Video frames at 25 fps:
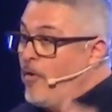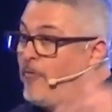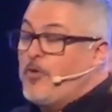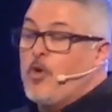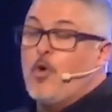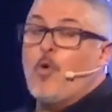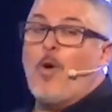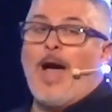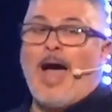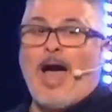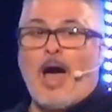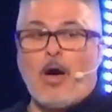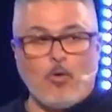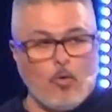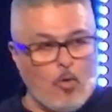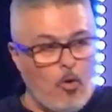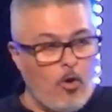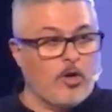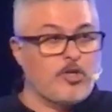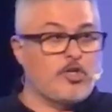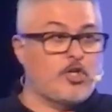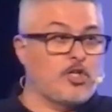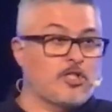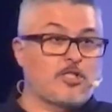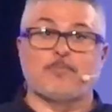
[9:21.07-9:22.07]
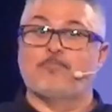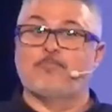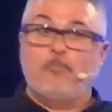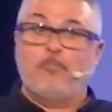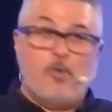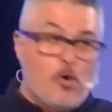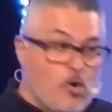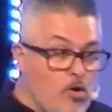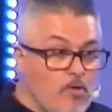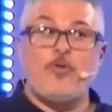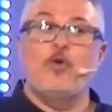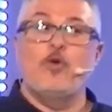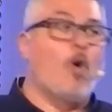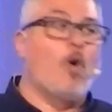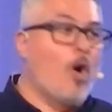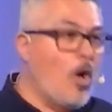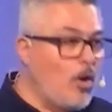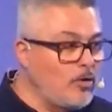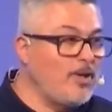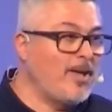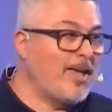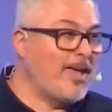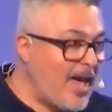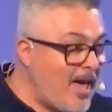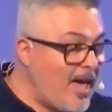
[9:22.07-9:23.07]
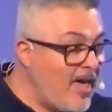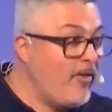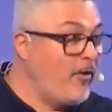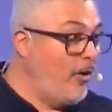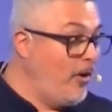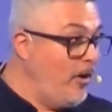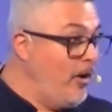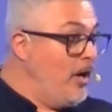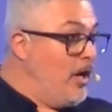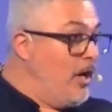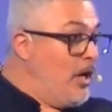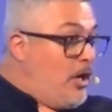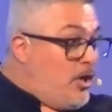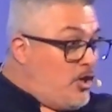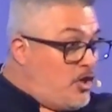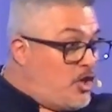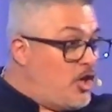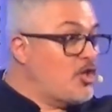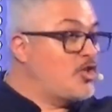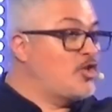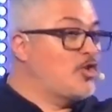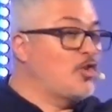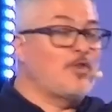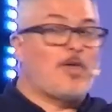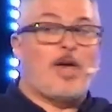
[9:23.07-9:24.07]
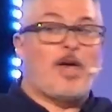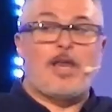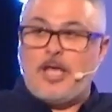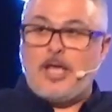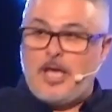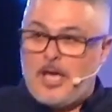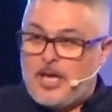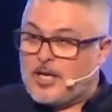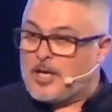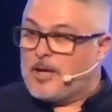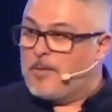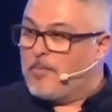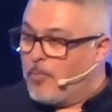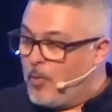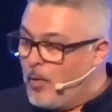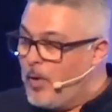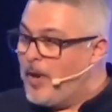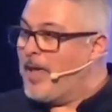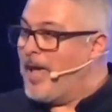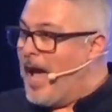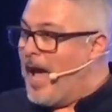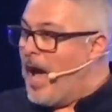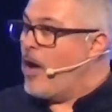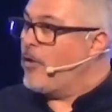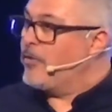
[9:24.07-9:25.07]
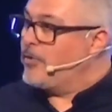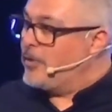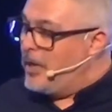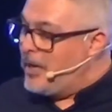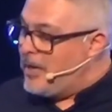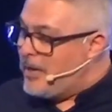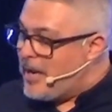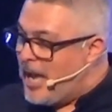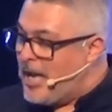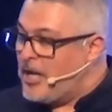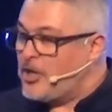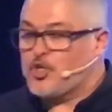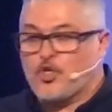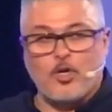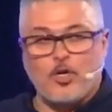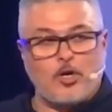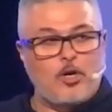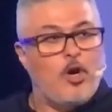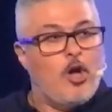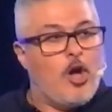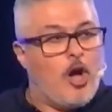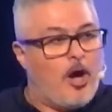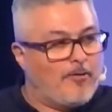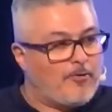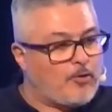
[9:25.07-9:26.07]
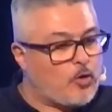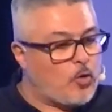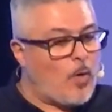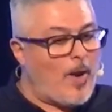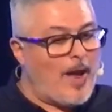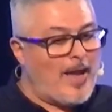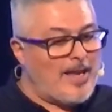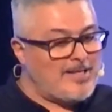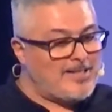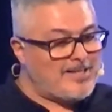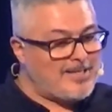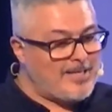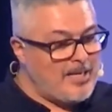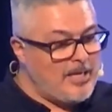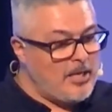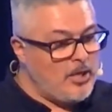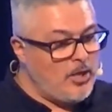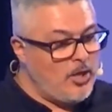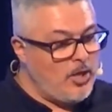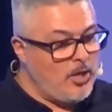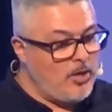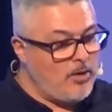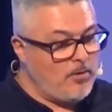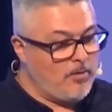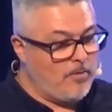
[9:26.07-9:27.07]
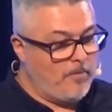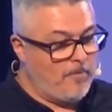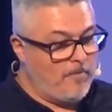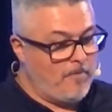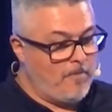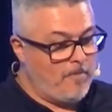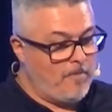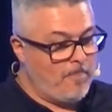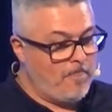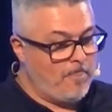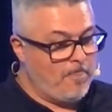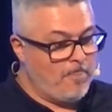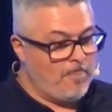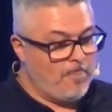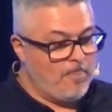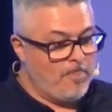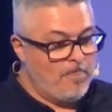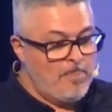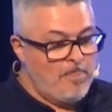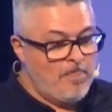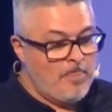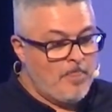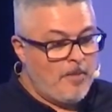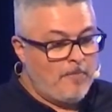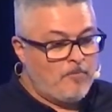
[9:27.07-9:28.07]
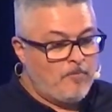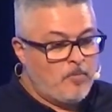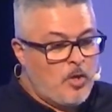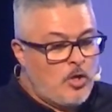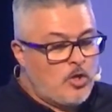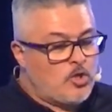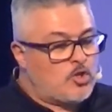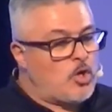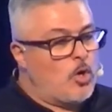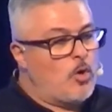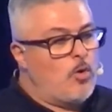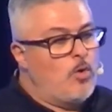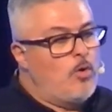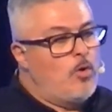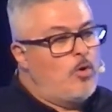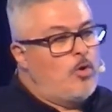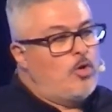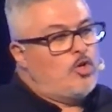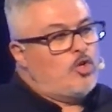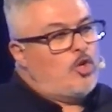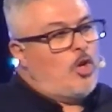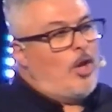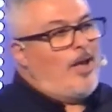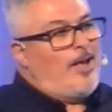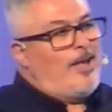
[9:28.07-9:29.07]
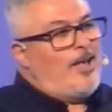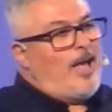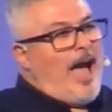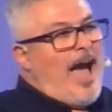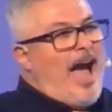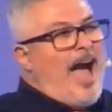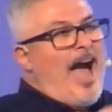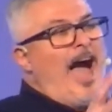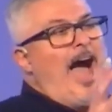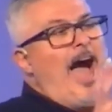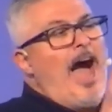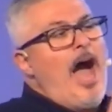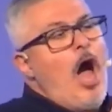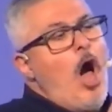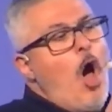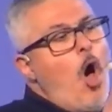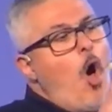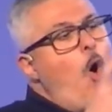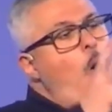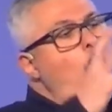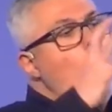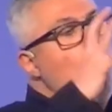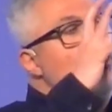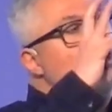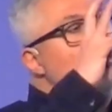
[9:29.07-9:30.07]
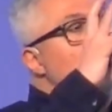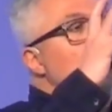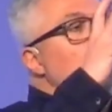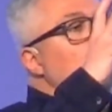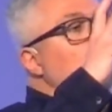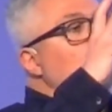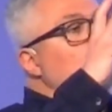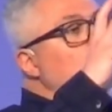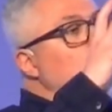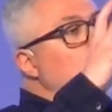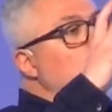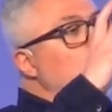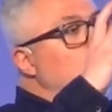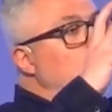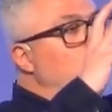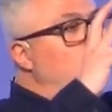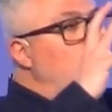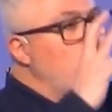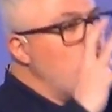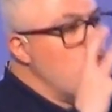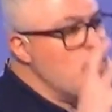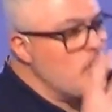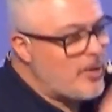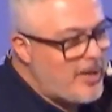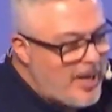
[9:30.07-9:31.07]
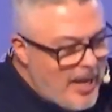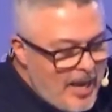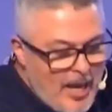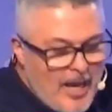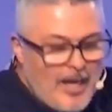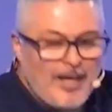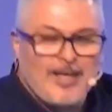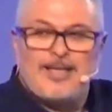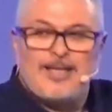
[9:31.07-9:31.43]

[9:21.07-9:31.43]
or move you out, or just move you all together, just so that he can bring out the nature of Christ in you. So how do you